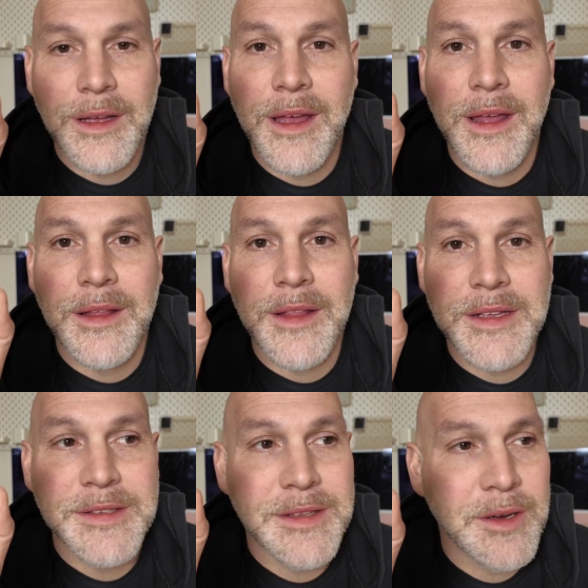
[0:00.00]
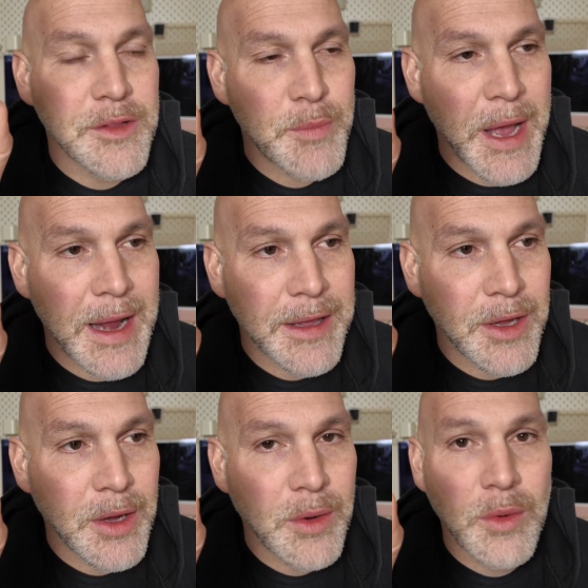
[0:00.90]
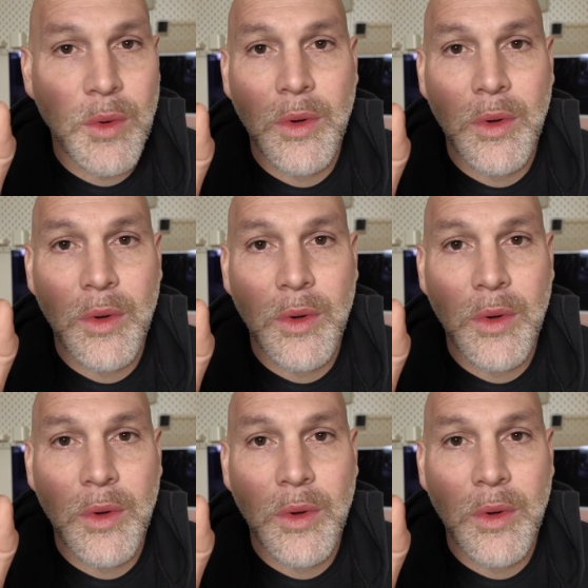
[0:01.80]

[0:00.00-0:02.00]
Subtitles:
and they sit on the patio